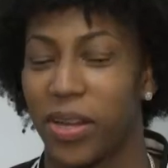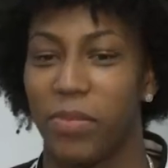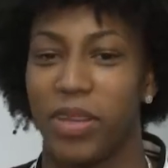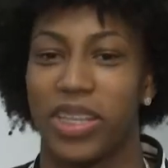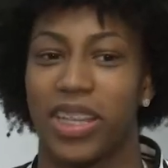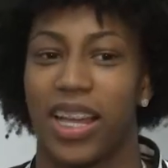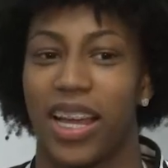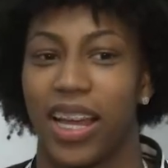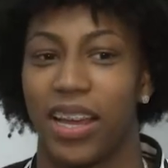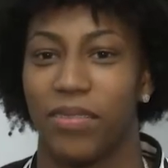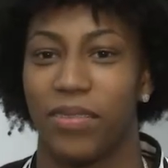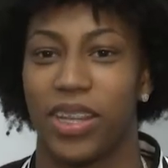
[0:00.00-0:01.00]
It means a
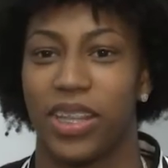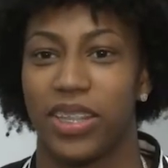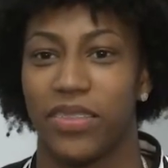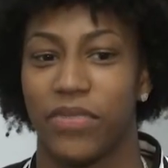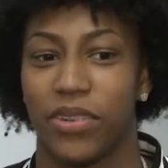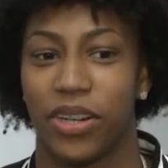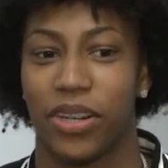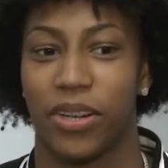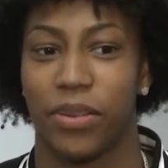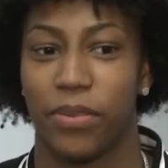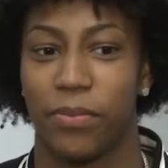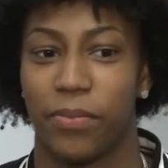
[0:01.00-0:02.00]
lot. I mean,
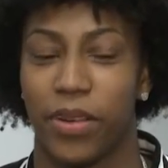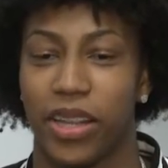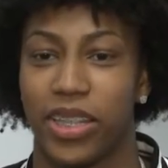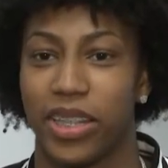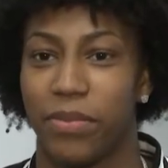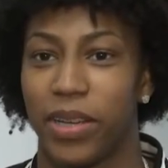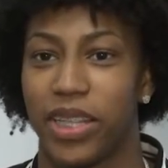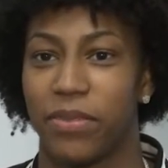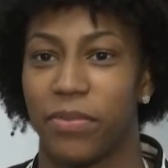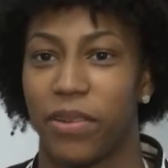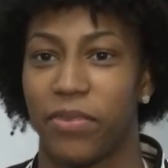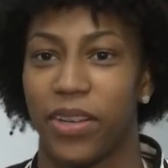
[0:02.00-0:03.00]
for my teammates
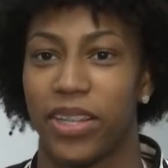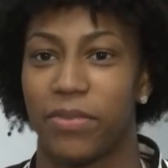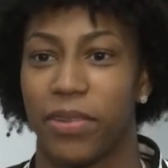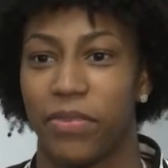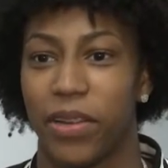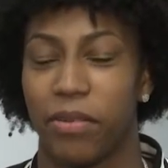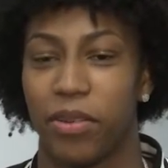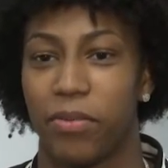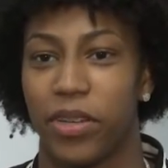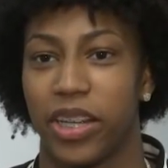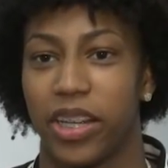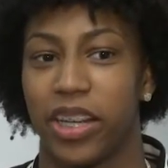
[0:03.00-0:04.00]
and my friends and my family to
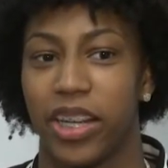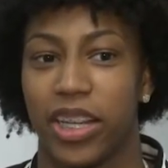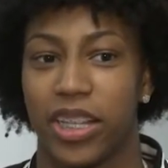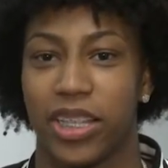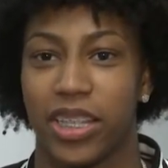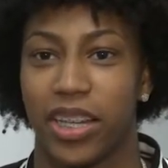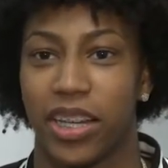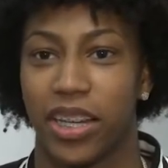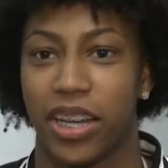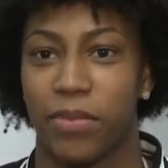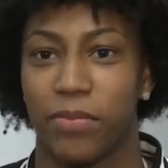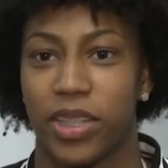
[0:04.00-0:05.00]
be here
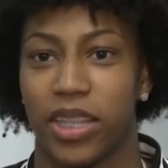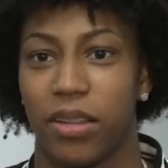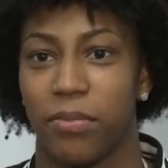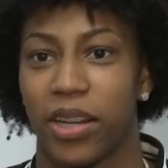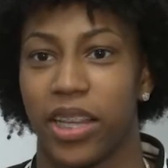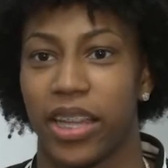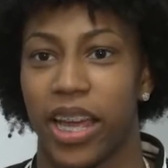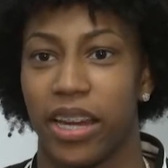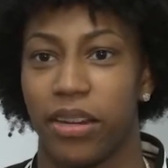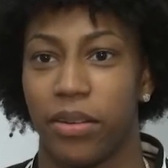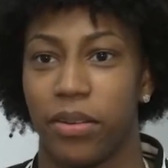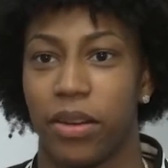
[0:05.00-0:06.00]
to help me celebrate
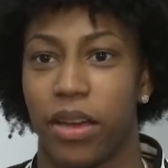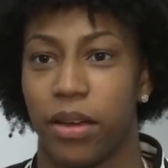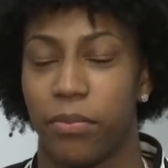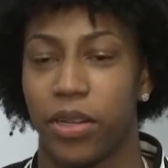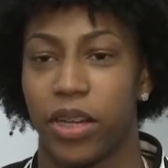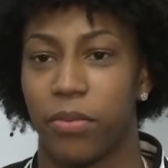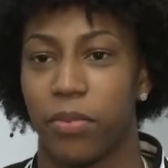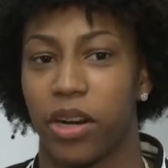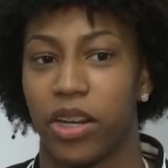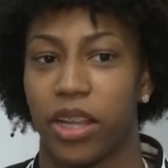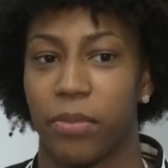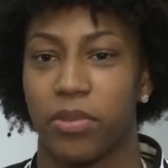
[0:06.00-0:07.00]
that and become
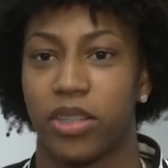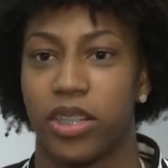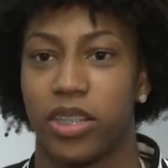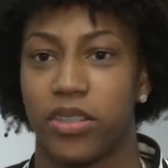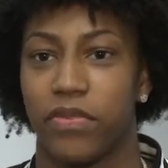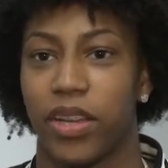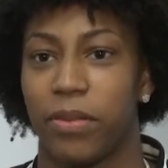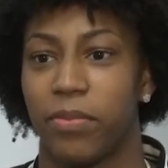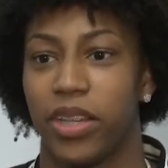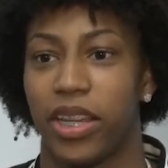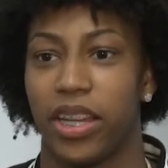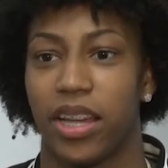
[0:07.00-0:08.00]
part of that prestigious
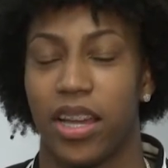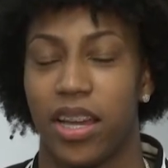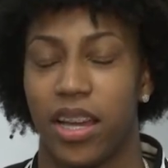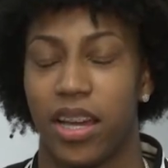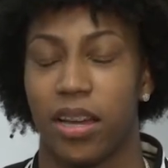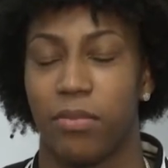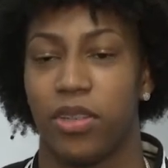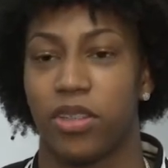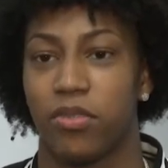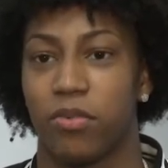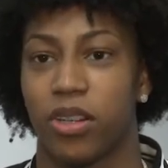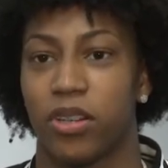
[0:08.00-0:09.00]
family means
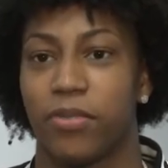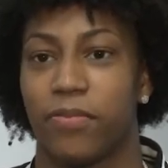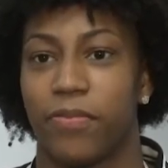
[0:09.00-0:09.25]
the world.